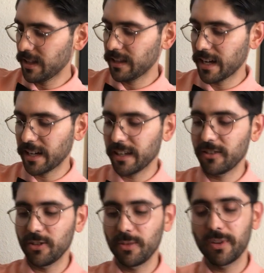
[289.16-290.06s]
I get a
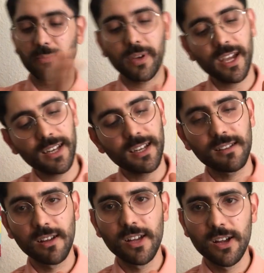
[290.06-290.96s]
little bit of pain, and
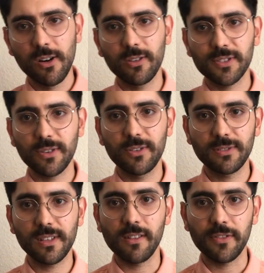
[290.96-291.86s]
also
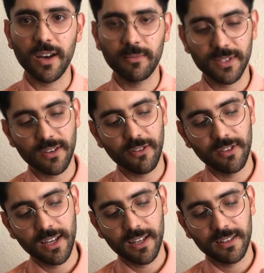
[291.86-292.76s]
using the thumb. So
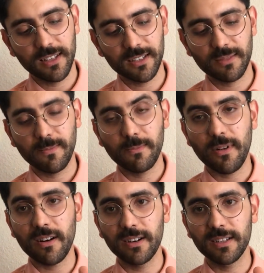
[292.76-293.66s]
this
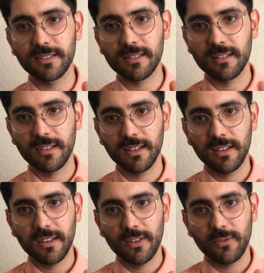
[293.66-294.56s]
part is
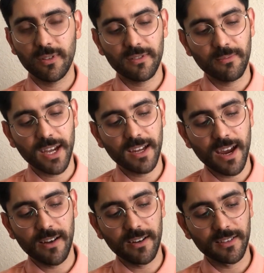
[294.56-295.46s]
one of the main
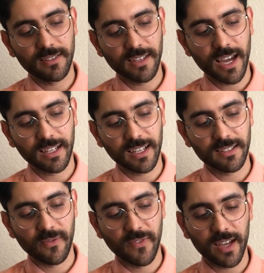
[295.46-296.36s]
areas that
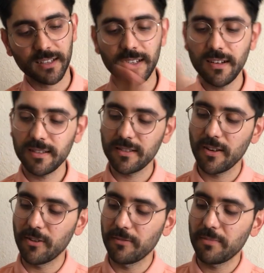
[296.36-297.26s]
gets affected.
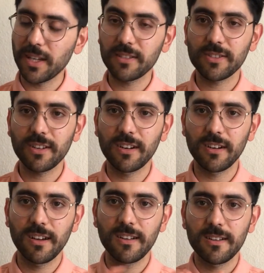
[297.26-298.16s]
So making
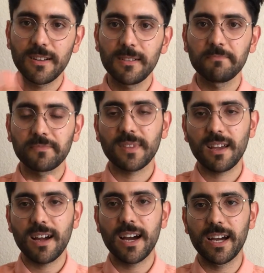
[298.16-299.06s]
sure
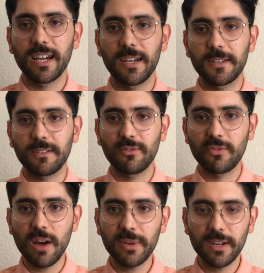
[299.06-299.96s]
I
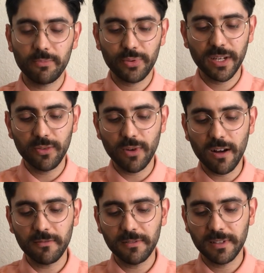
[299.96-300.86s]
rub it in pretty
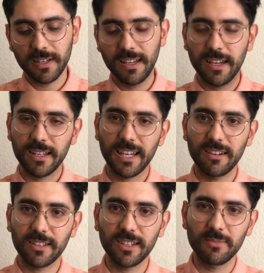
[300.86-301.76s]
well, get
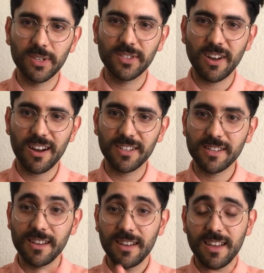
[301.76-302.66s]
a good
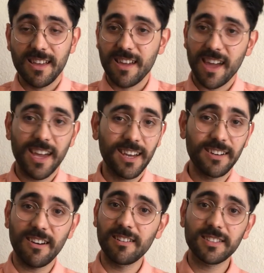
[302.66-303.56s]
massage,
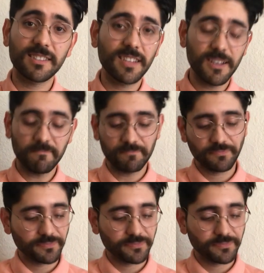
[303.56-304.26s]
And honestly,